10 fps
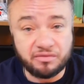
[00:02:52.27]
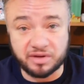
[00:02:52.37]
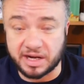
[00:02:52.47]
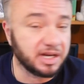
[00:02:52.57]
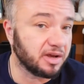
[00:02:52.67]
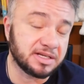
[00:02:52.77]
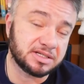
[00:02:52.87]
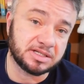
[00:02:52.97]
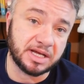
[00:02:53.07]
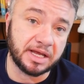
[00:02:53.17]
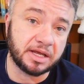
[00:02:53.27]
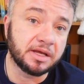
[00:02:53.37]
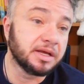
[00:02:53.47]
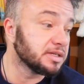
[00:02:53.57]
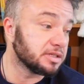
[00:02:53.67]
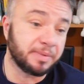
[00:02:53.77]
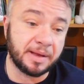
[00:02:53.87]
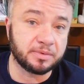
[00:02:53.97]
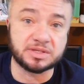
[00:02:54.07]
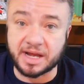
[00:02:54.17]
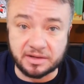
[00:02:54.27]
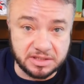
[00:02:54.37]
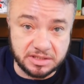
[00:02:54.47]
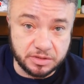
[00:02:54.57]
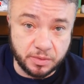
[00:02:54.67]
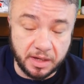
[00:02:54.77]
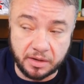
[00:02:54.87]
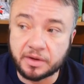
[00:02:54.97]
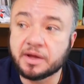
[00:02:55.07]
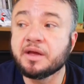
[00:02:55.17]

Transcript: really nice to take to people's houses as well.